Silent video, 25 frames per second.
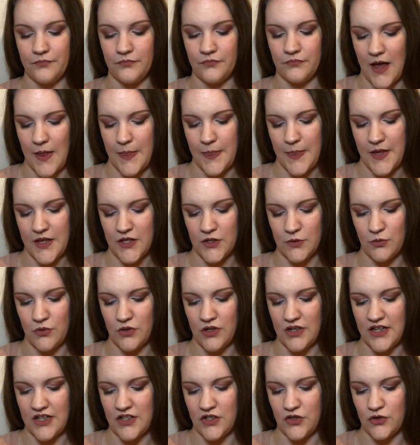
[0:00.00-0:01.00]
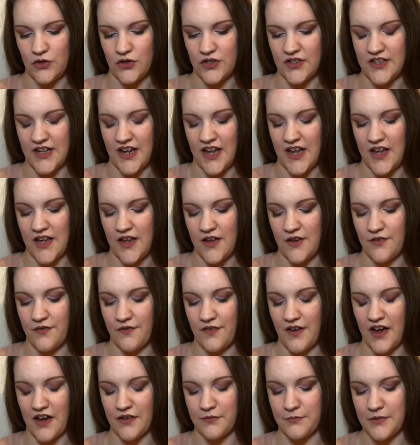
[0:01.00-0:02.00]
And this one is just a
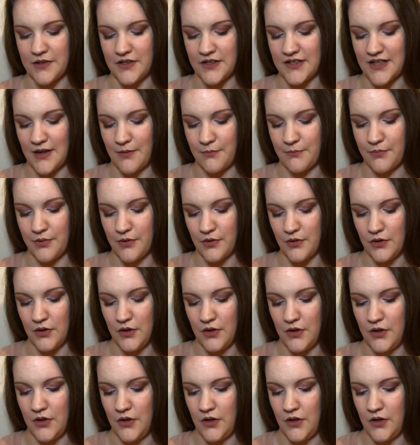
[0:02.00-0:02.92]
5ml sample,